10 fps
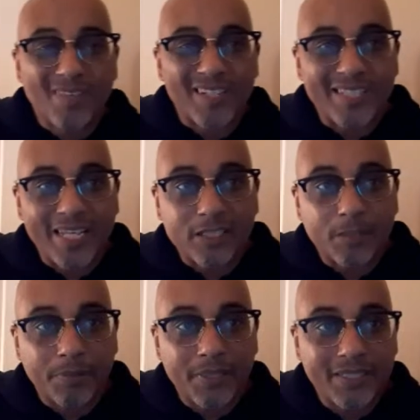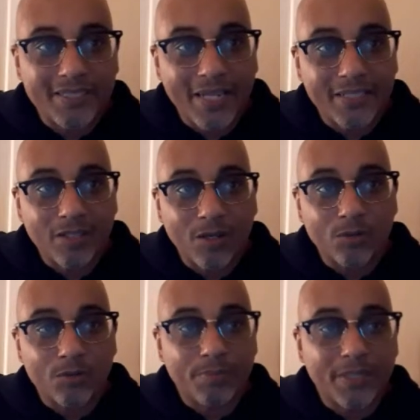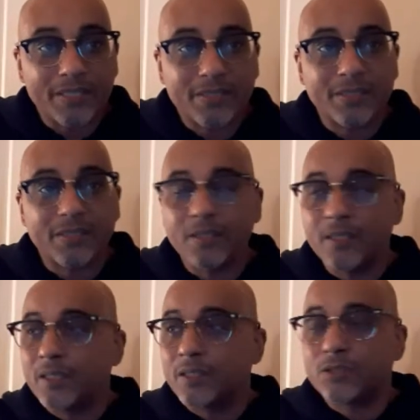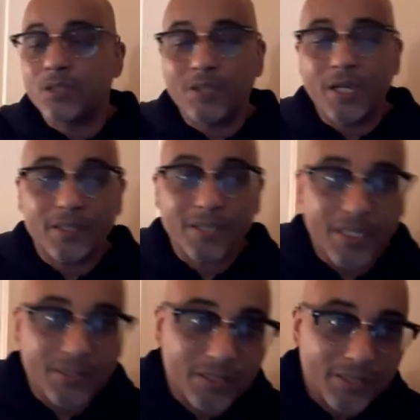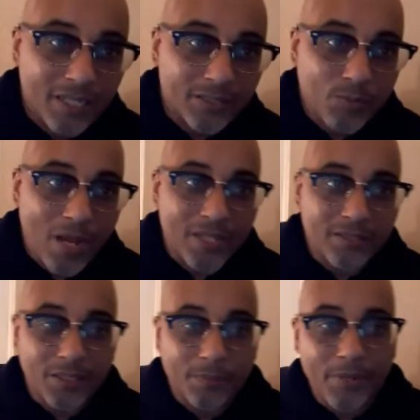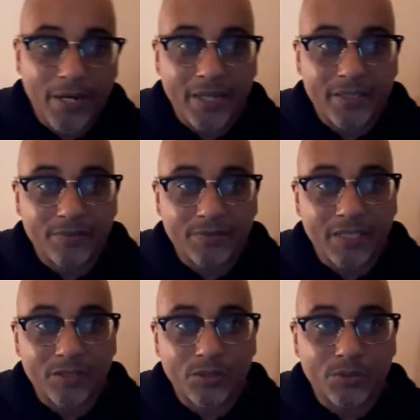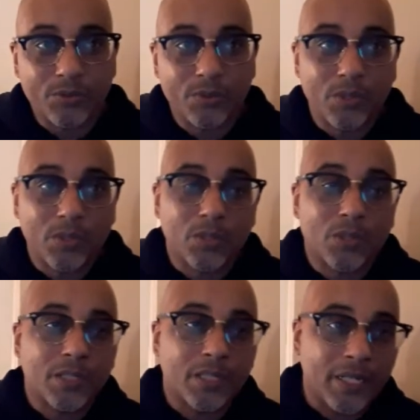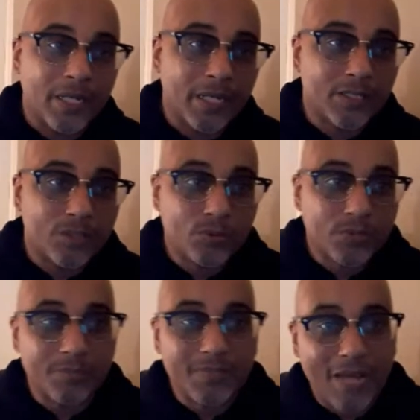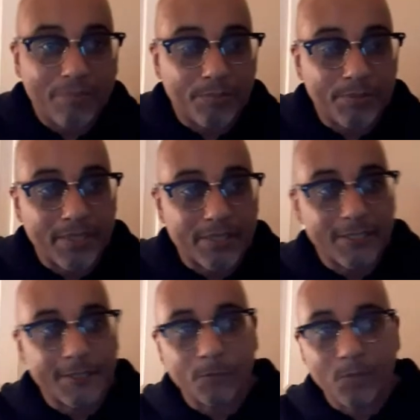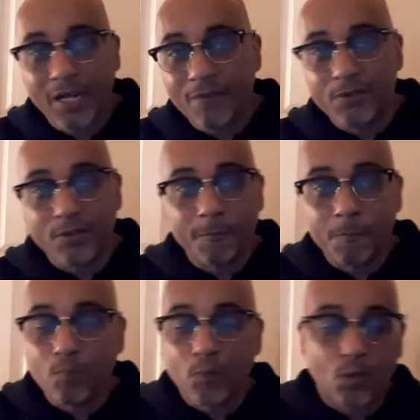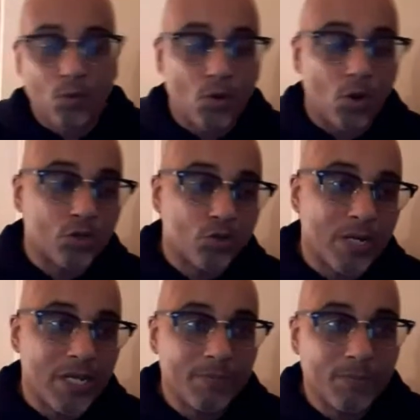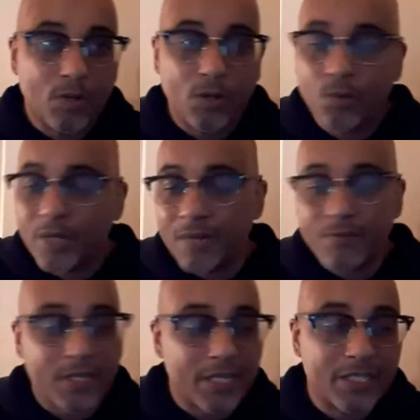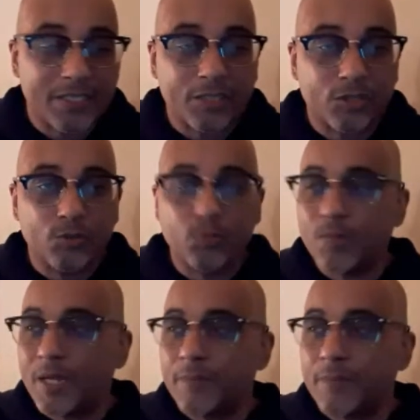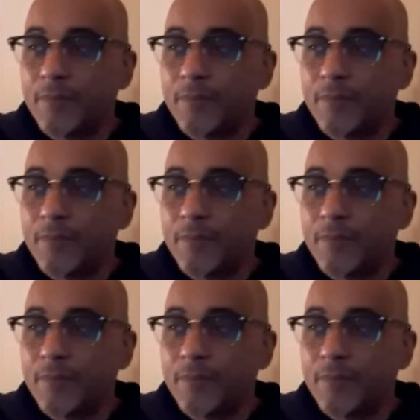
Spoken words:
the discipline it takes to own a business. So that's why it's imperative that you get into some type of business, whatever your dream or whatever it is that you make.